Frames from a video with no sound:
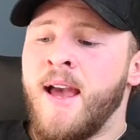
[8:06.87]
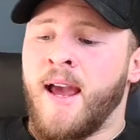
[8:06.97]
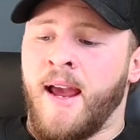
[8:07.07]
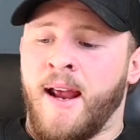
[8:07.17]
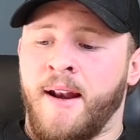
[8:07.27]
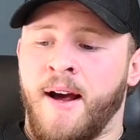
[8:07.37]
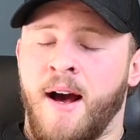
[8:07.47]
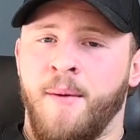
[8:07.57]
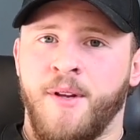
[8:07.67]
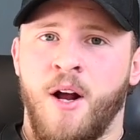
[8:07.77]
and,
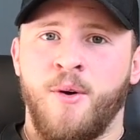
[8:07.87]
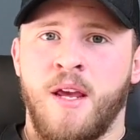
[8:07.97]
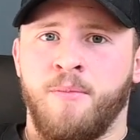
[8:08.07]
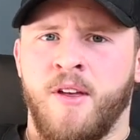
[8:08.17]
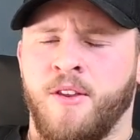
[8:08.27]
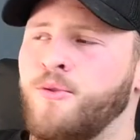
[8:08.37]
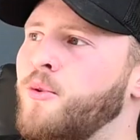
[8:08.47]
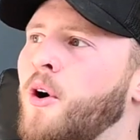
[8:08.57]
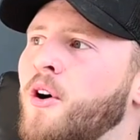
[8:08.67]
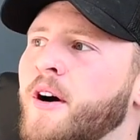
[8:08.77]
um, you know, keep things
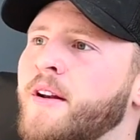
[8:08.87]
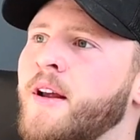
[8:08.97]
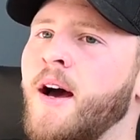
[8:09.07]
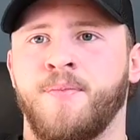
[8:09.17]
rolling.